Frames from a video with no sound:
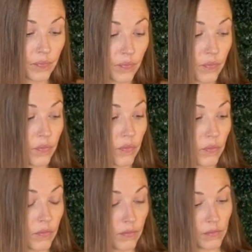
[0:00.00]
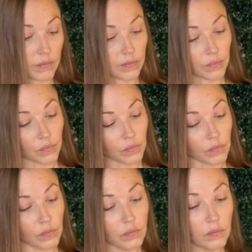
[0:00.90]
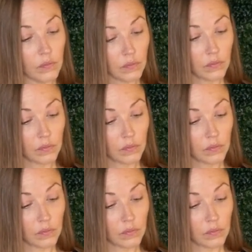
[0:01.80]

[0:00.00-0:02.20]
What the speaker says: (no one is talking)